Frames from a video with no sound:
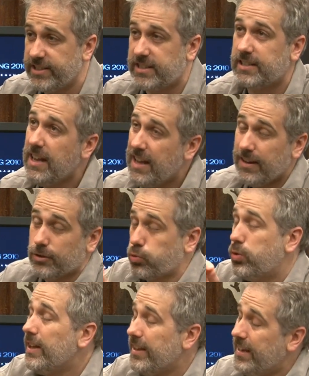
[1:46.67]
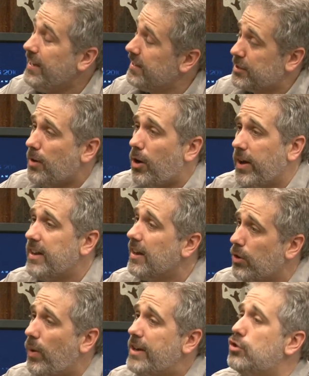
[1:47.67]
It's really, in a small way,
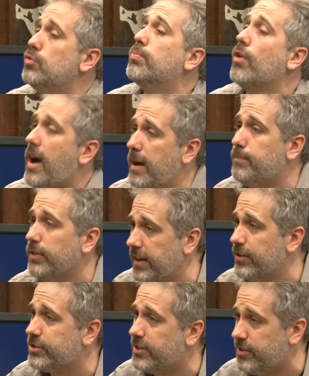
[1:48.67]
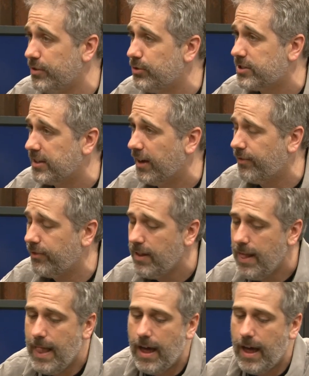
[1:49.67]
another way to bribe players to do stuff.